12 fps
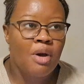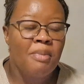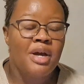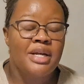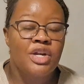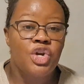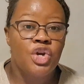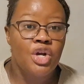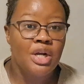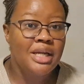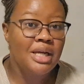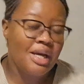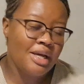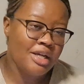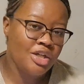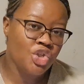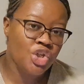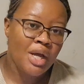from an early
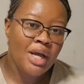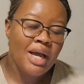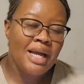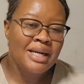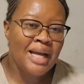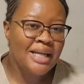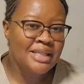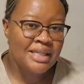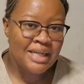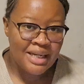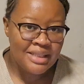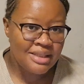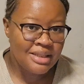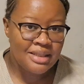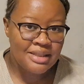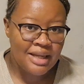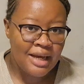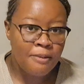age. And guys, the nice thing
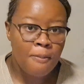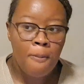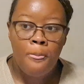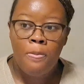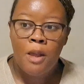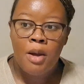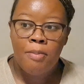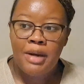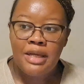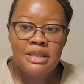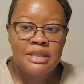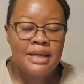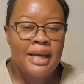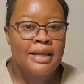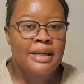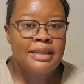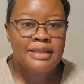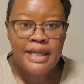is that places
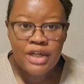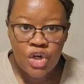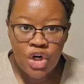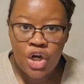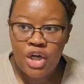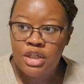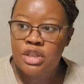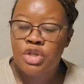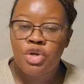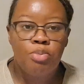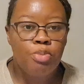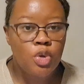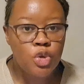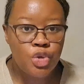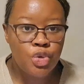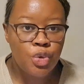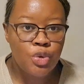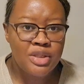like Take-A-Lot,
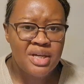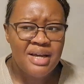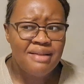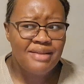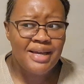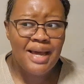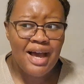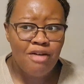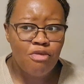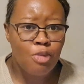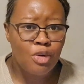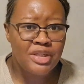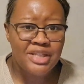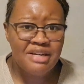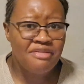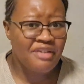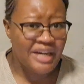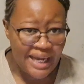bookstores, they have books
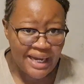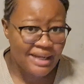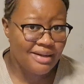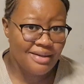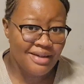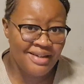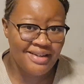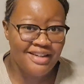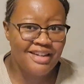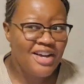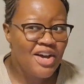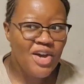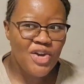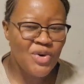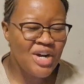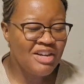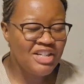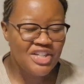in vernac.
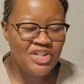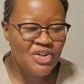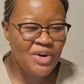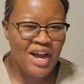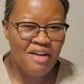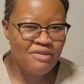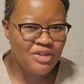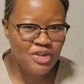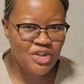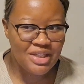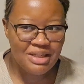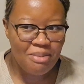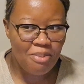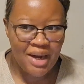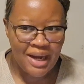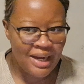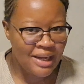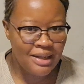You don't have to just
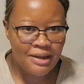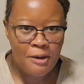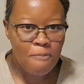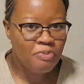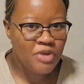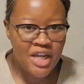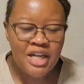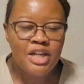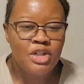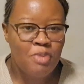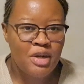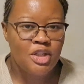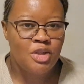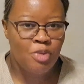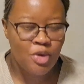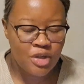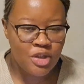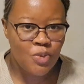buy English-based
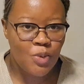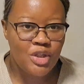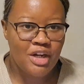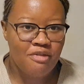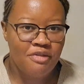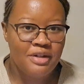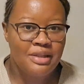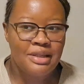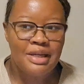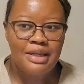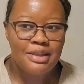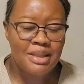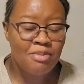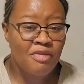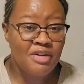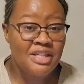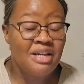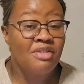books, which I feel some of
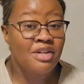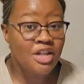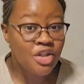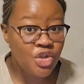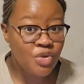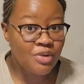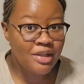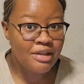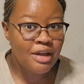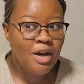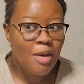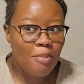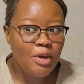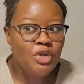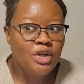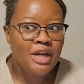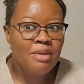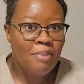us have an issue with, but
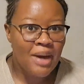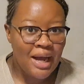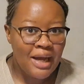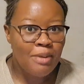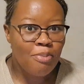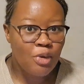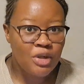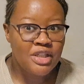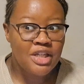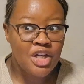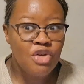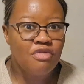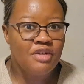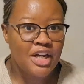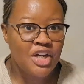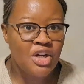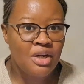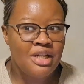you can buy books in your
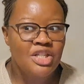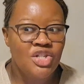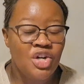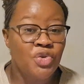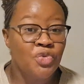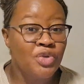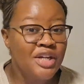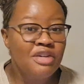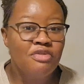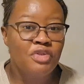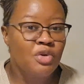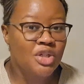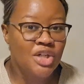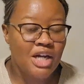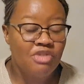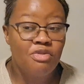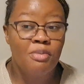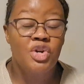vernacular and start reading for your
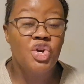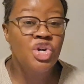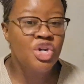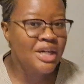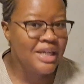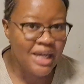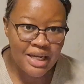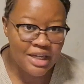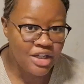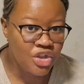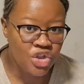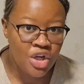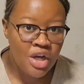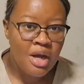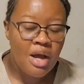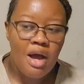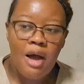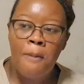child from an early age.
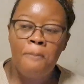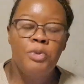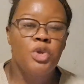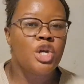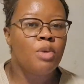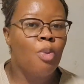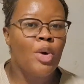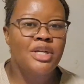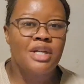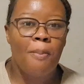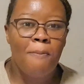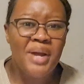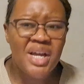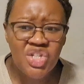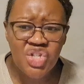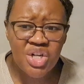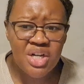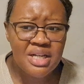You can point at
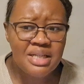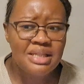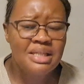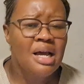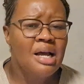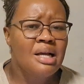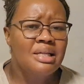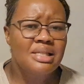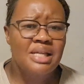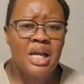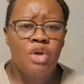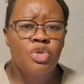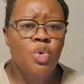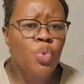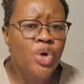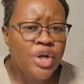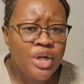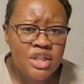pictures, say out the
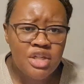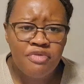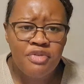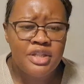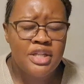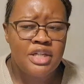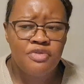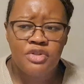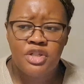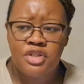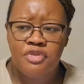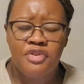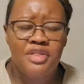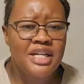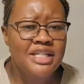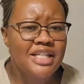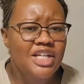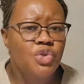words of the different
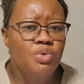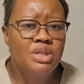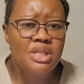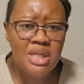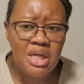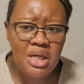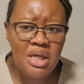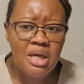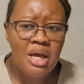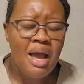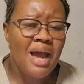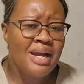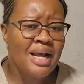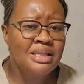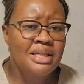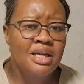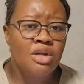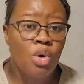things that you see, and as
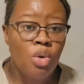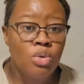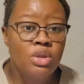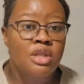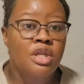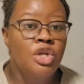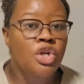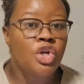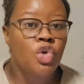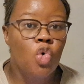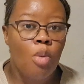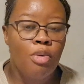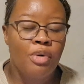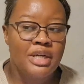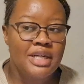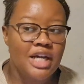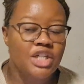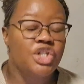they get older, then you can
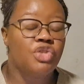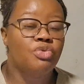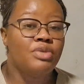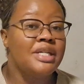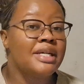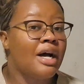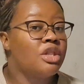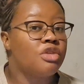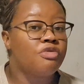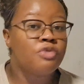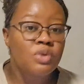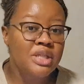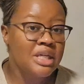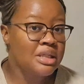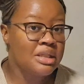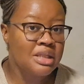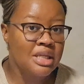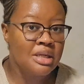incorporate actually reading out the full
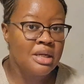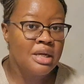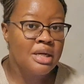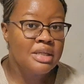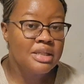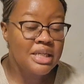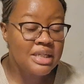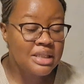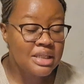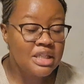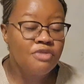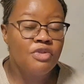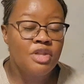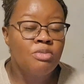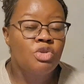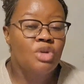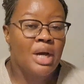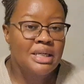sentences for them
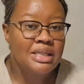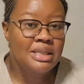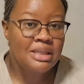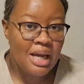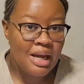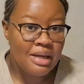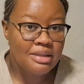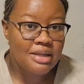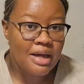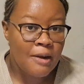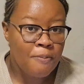to understand